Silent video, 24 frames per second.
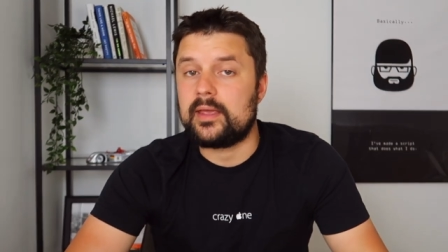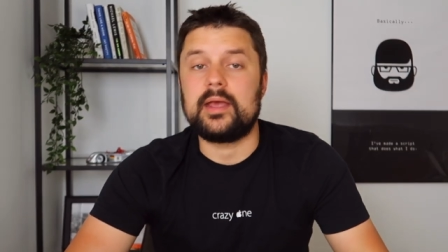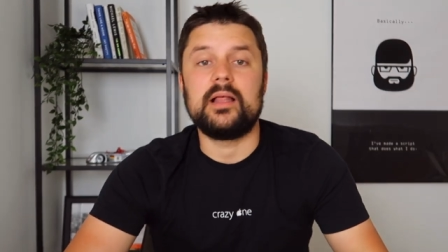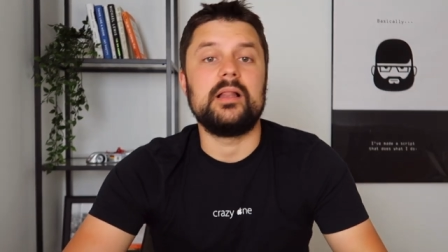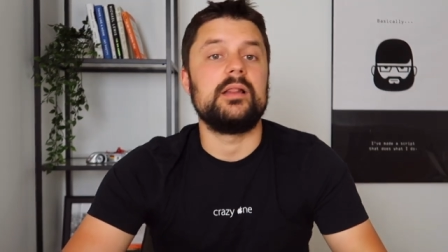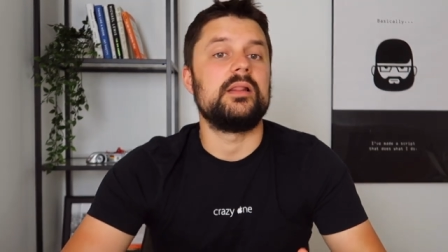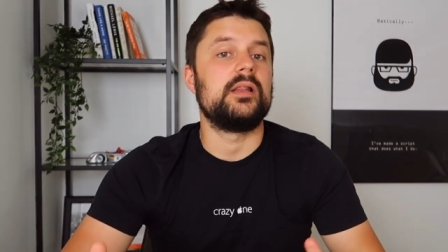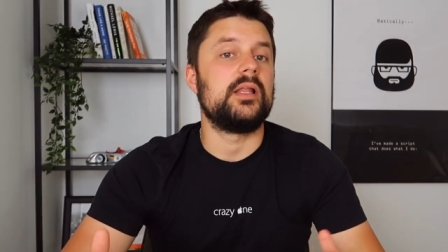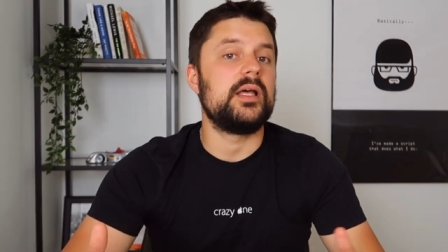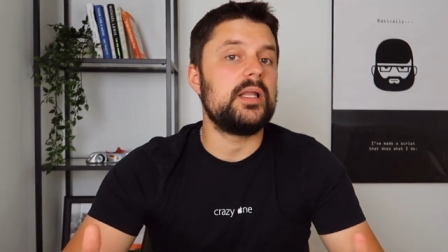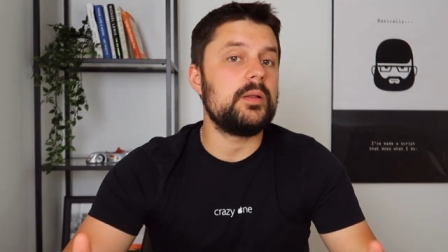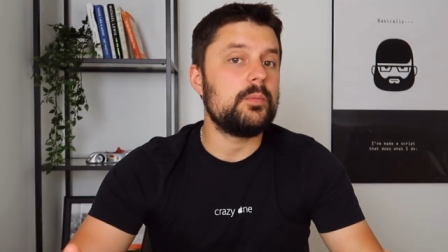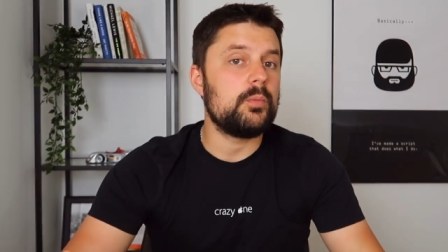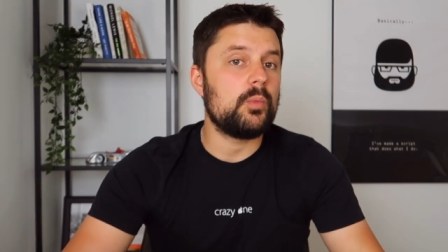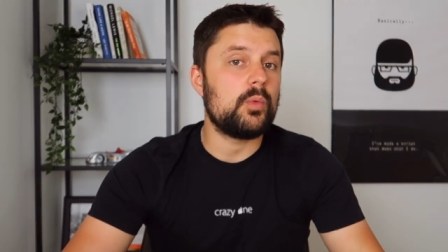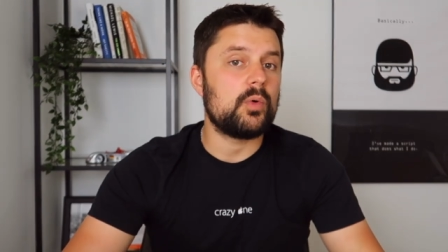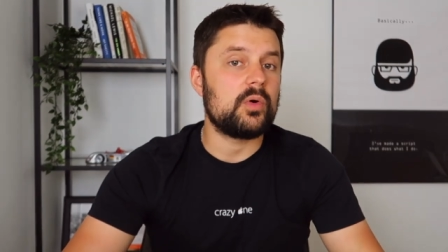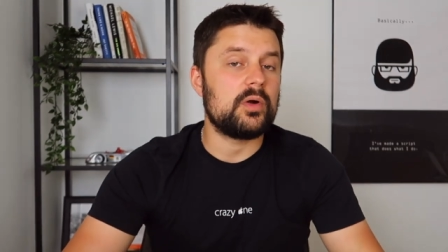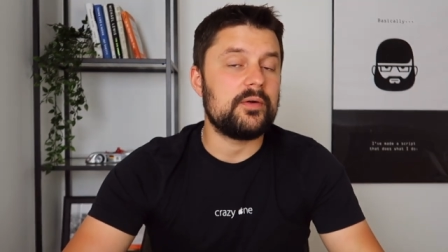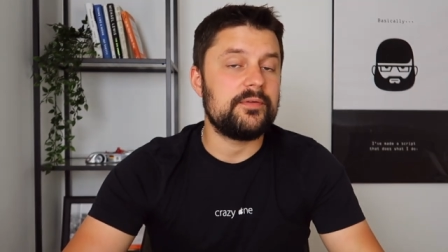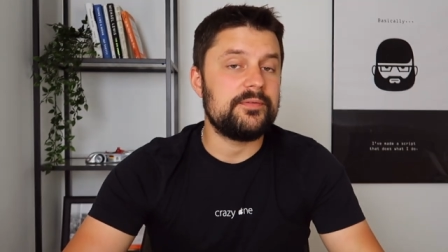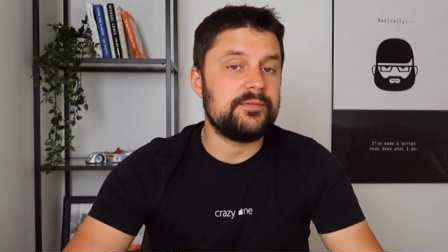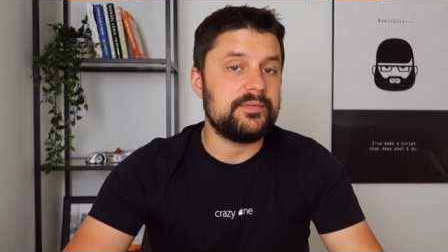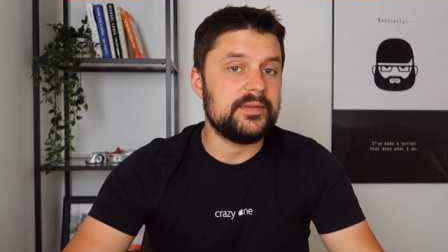a little
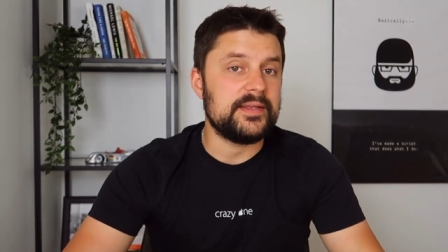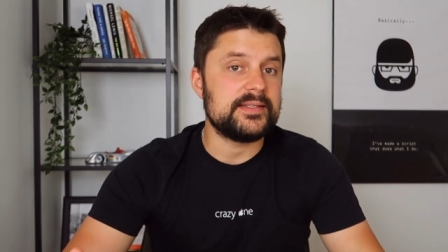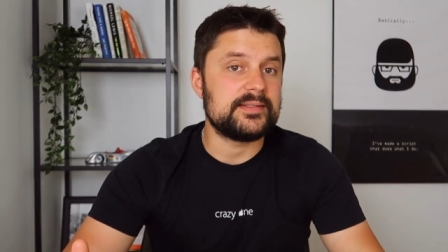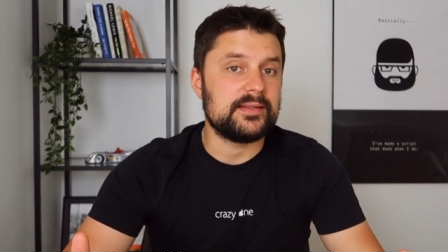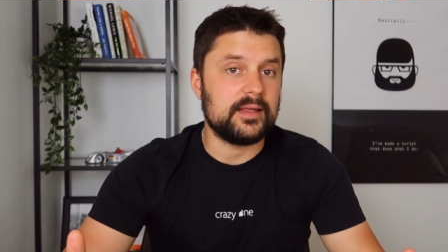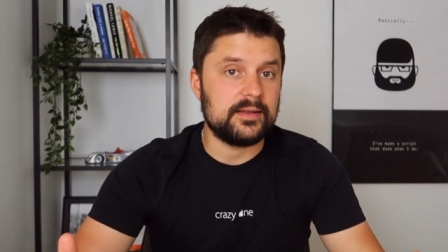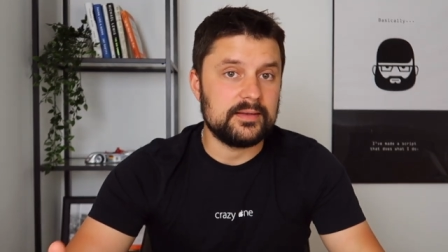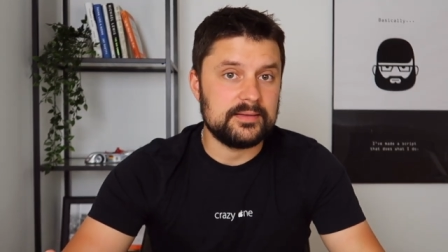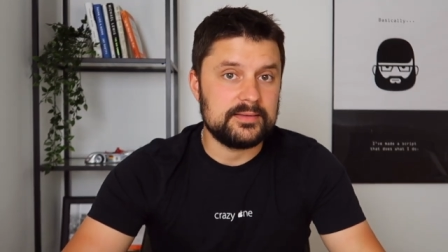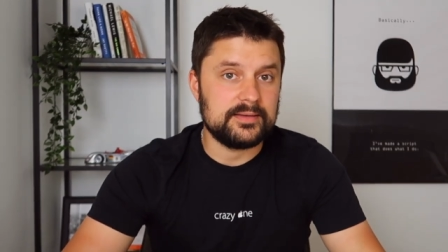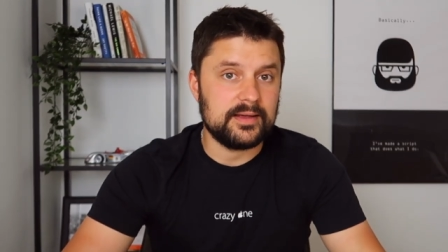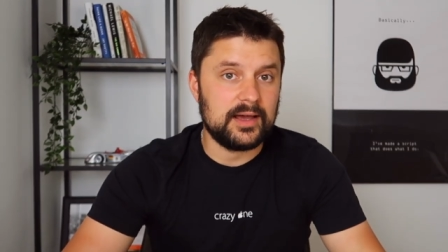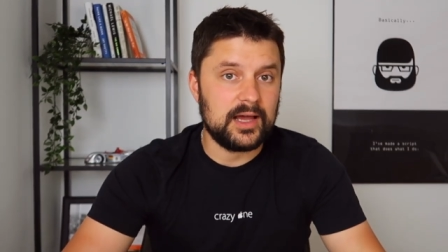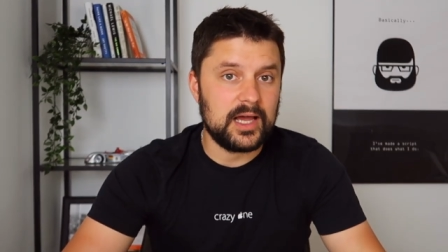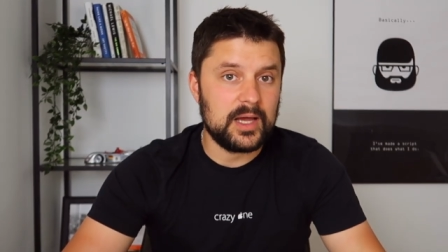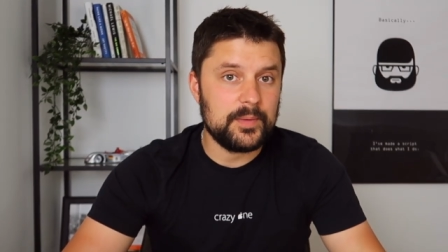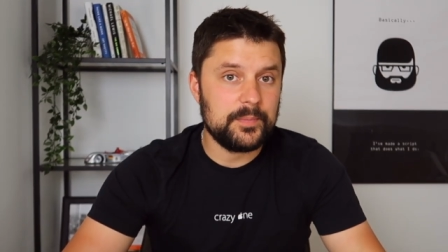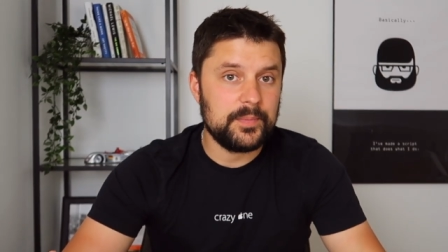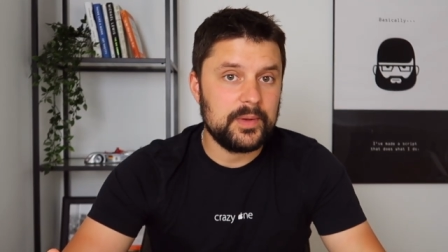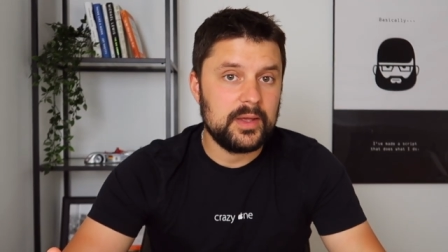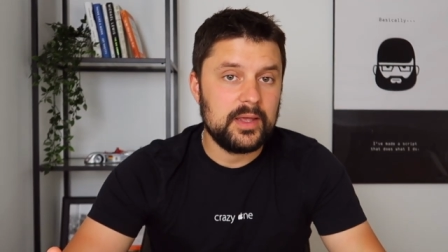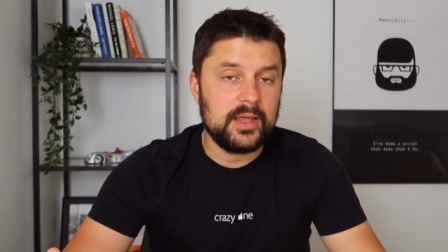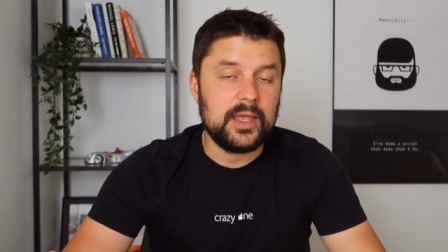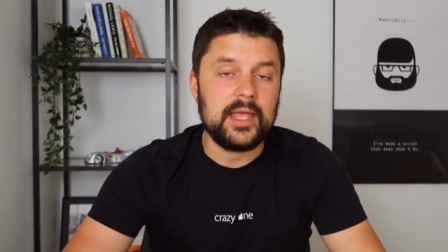more fees on
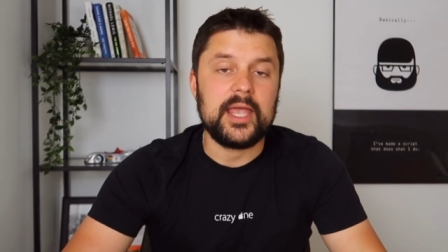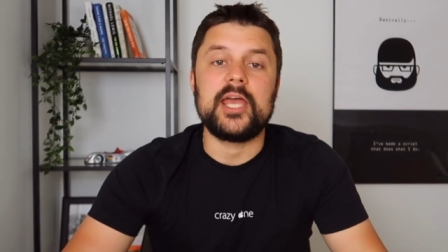top